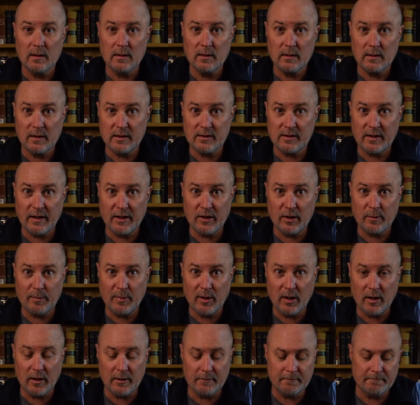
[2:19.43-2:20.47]
Let's take it
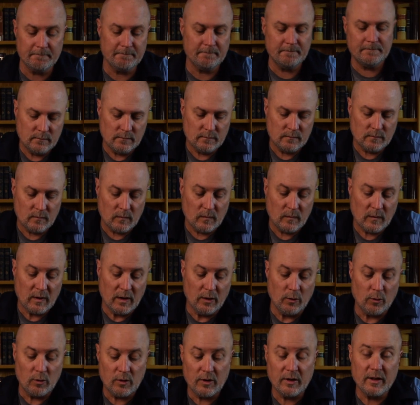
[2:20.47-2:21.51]
apart.
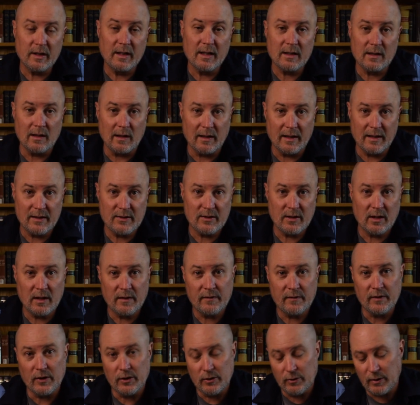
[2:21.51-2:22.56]
In order to get the lens
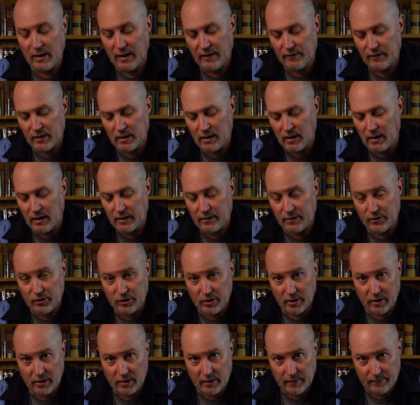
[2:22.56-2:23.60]
off, you do have to cock the
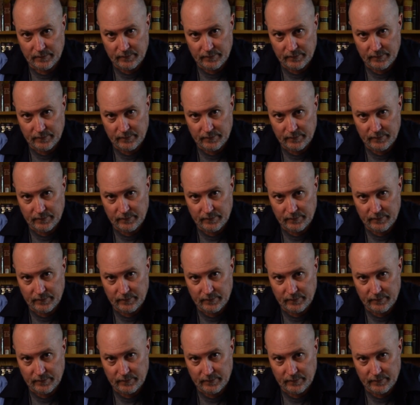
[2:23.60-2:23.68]
shutter.